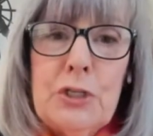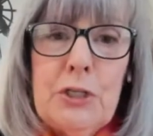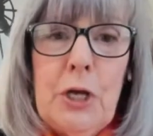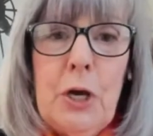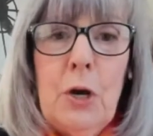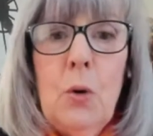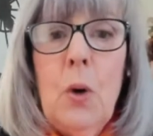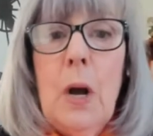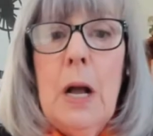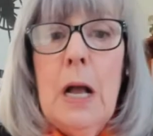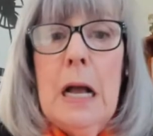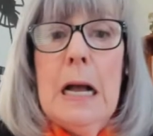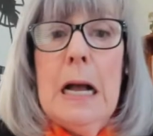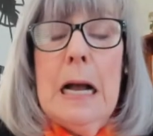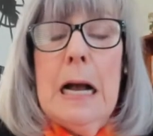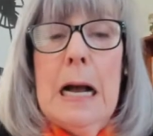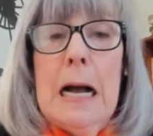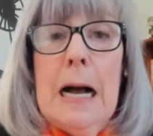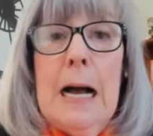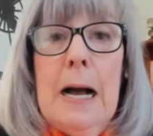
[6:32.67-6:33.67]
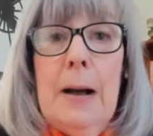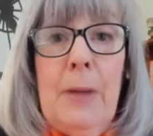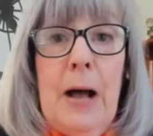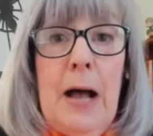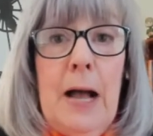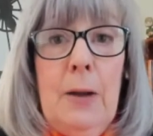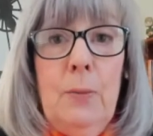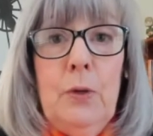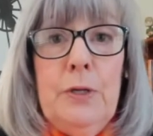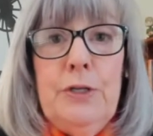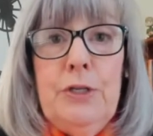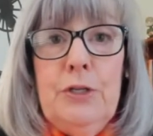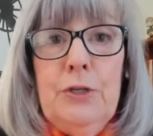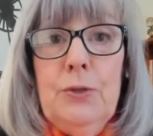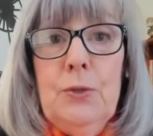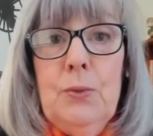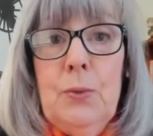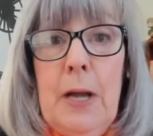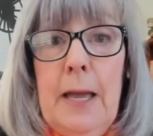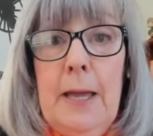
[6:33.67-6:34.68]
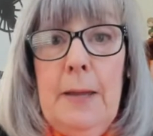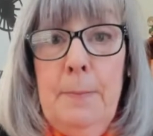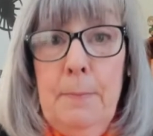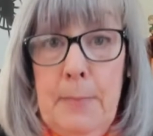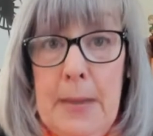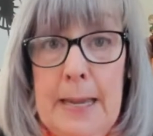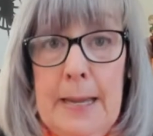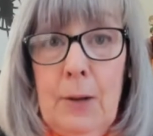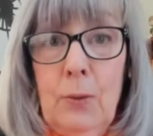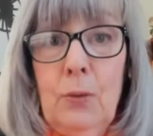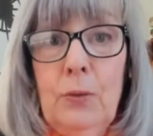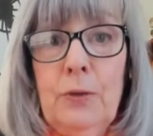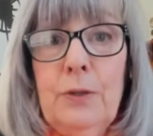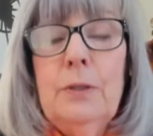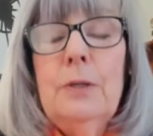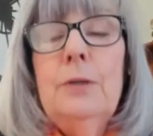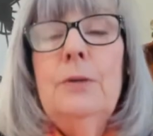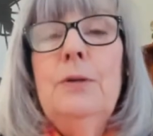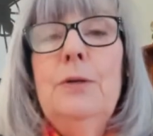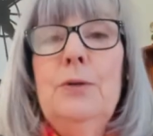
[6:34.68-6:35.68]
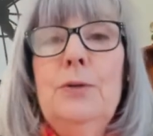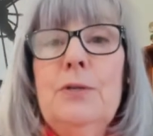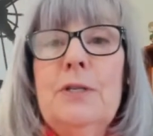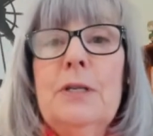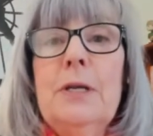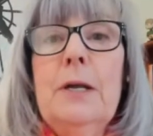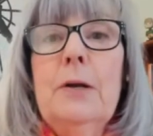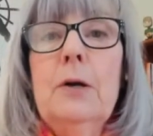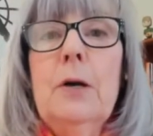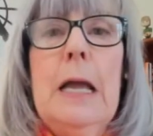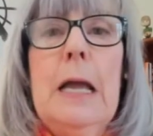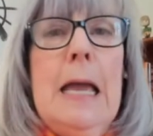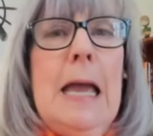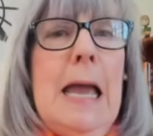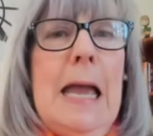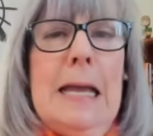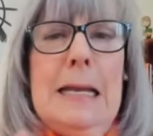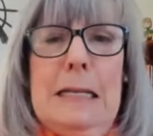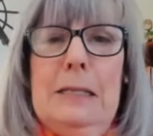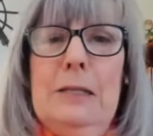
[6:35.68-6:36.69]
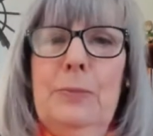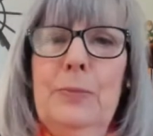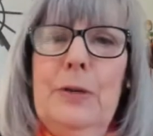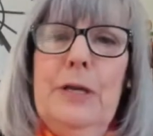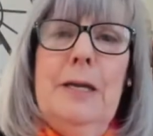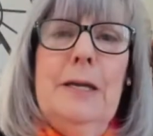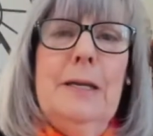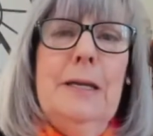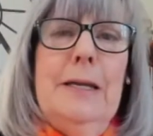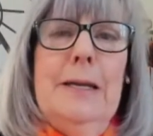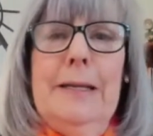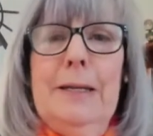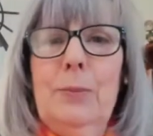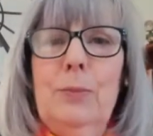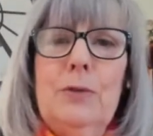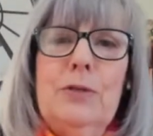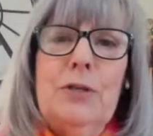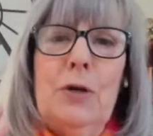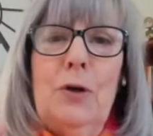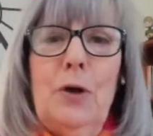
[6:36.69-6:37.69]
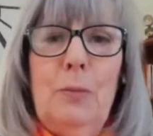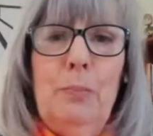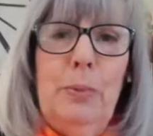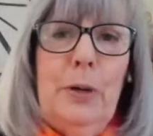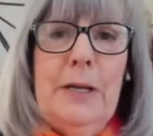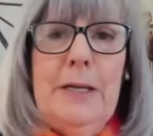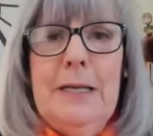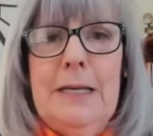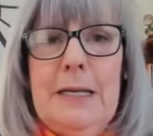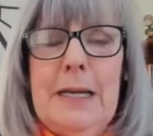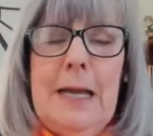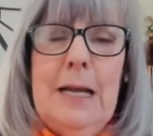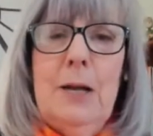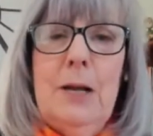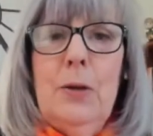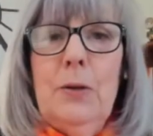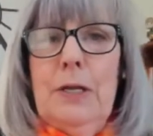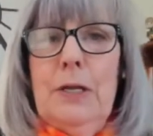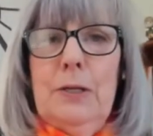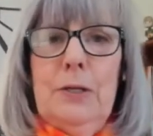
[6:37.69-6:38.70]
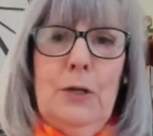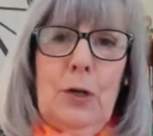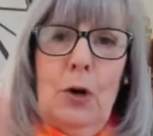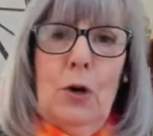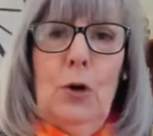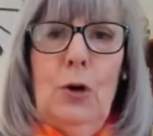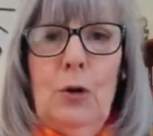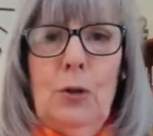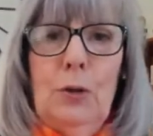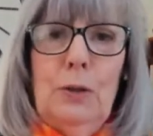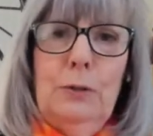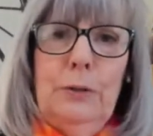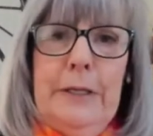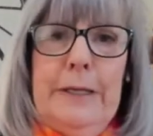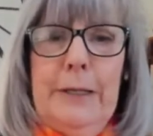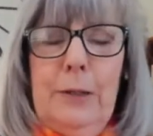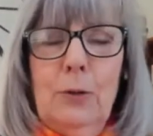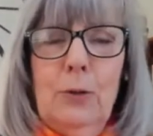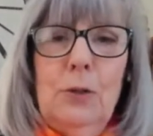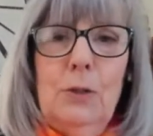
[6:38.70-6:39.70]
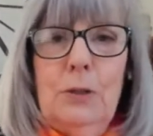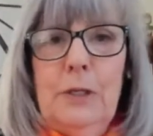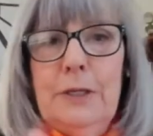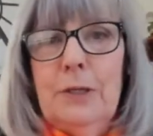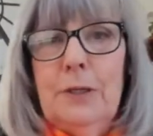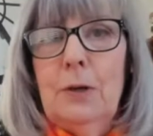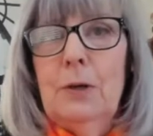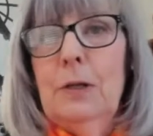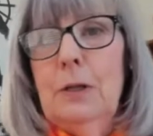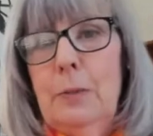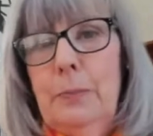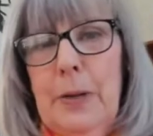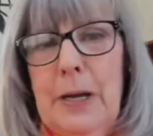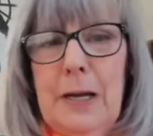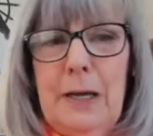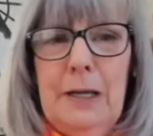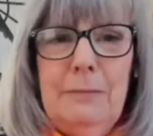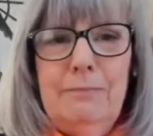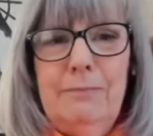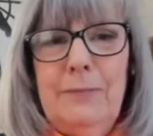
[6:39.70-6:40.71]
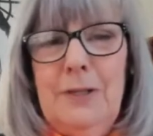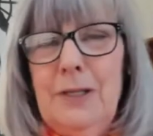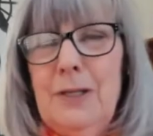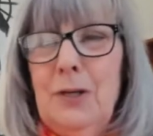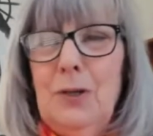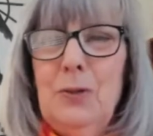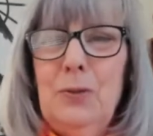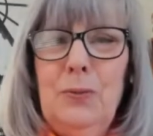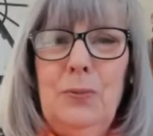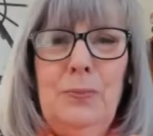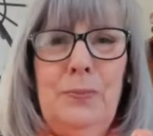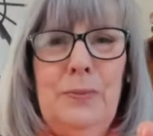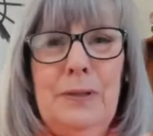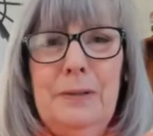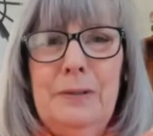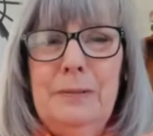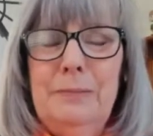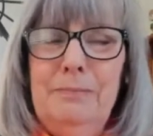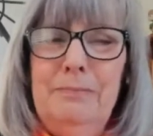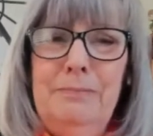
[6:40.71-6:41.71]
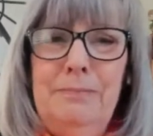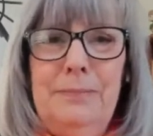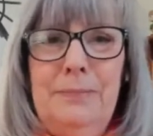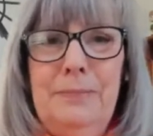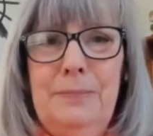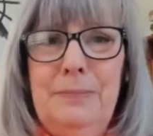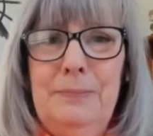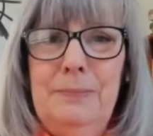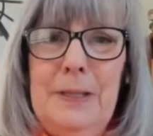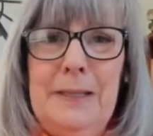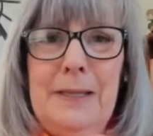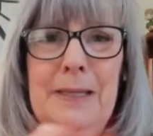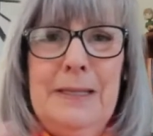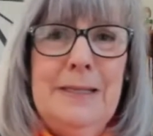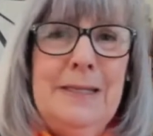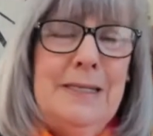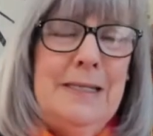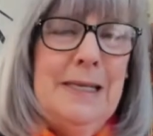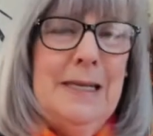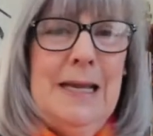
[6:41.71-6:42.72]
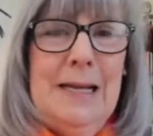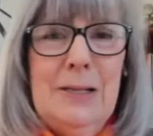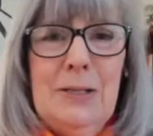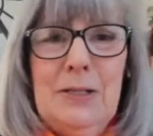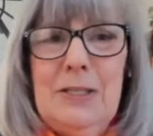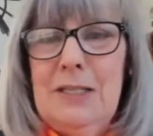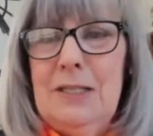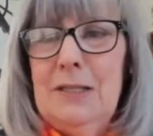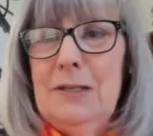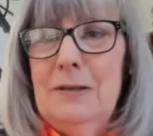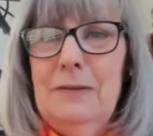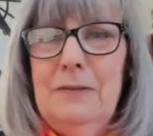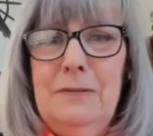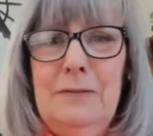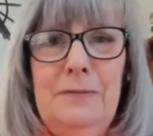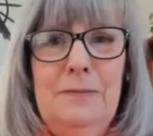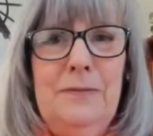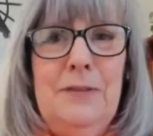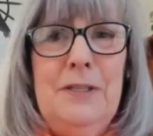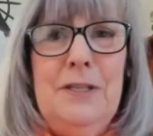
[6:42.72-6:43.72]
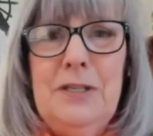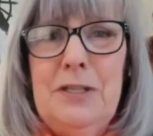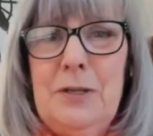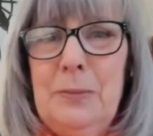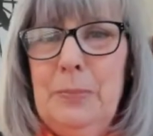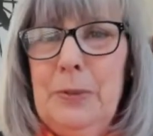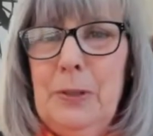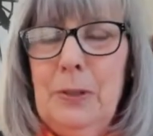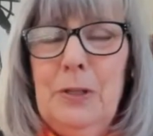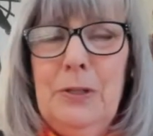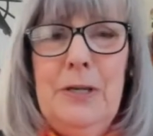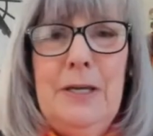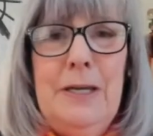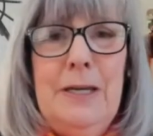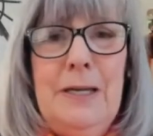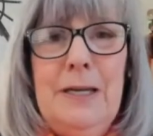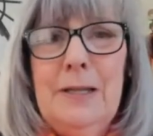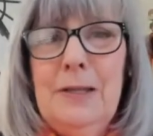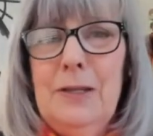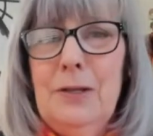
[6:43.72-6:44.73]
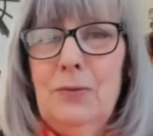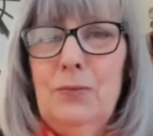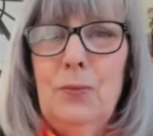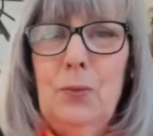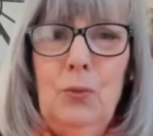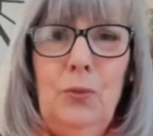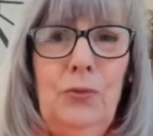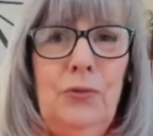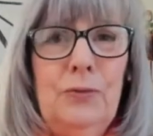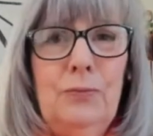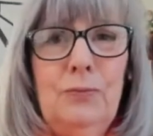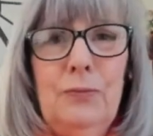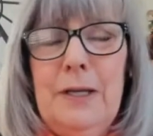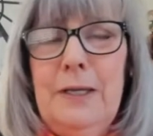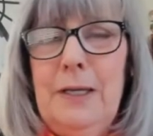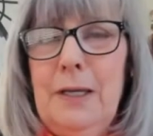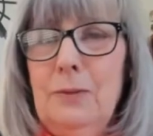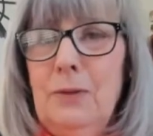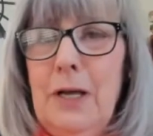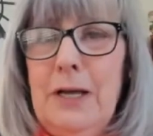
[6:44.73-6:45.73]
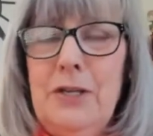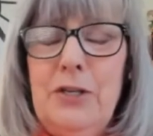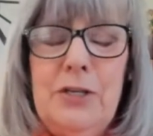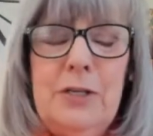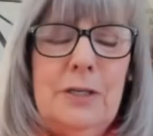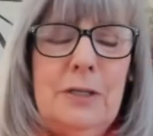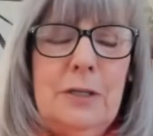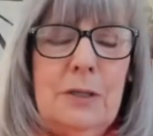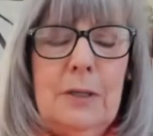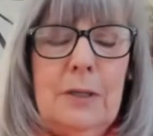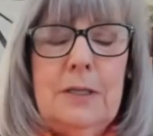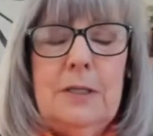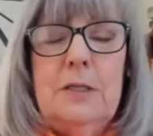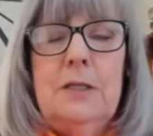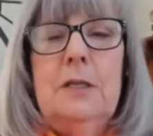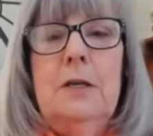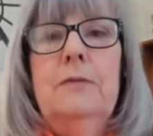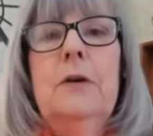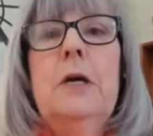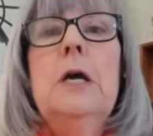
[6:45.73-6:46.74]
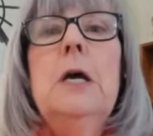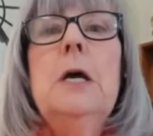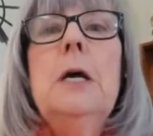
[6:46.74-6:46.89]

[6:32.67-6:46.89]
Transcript: So I would do a mailed newsletter. And in the beginning, it was all buttoned down and all legal and all about, the ins and outs of disability and the rules and regulations, all that stuff.